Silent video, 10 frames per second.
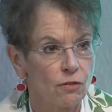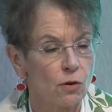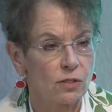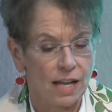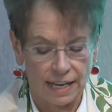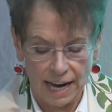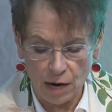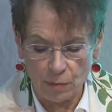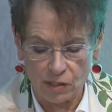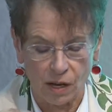folks like
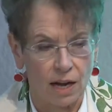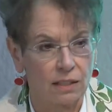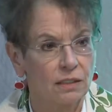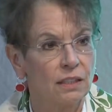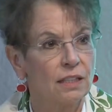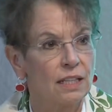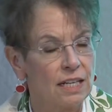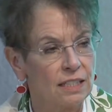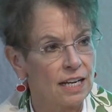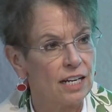Amazon
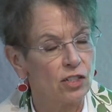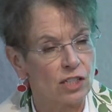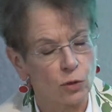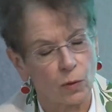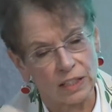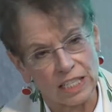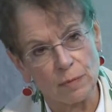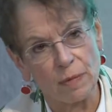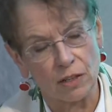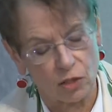engaging us with
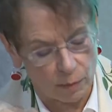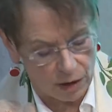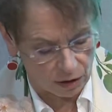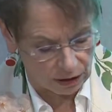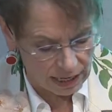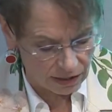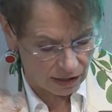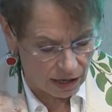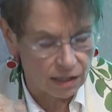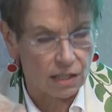emails about
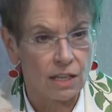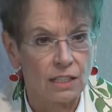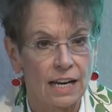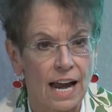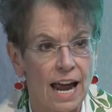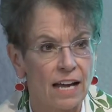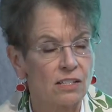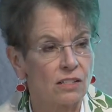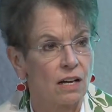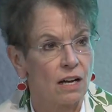Alexa to
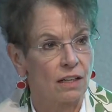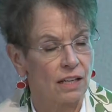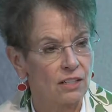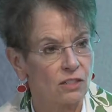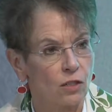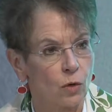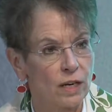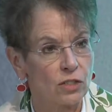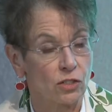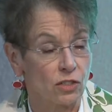ask Alexa
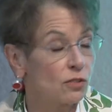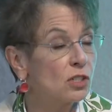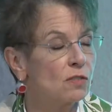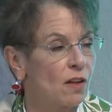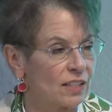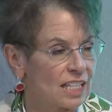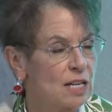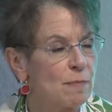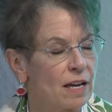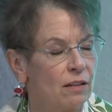questions. First of all, the
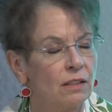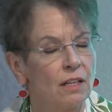email